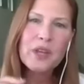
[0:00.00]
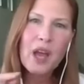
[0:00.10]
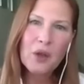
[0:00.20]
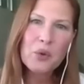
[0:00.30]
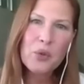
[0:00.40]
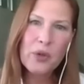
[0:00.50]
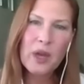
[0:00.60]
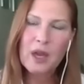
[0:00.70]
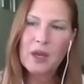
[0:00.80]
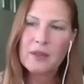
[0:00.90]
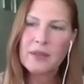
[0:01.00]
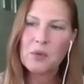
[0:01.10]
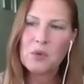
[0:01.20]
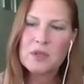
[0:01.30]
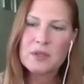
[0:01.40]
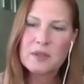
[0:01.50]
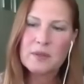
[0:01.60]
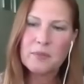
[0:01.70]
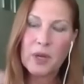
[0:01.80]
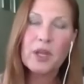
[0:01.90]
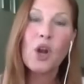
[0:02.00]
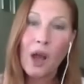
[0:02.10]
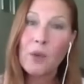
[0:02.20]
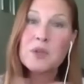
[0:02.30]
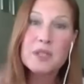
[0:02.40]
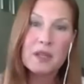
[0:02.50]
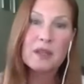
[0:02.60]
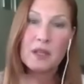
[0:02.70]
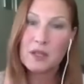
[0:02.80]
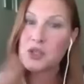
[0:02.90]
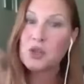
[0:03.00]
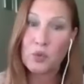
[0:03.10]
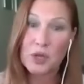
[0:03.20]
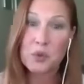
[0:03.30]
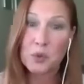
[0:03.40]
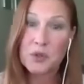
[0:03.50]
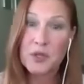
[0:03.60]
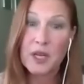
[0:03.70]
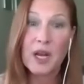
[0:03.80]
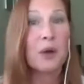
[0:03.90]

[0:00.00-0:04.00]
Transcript: the other thing that was but you know I was in the initial ritual scene.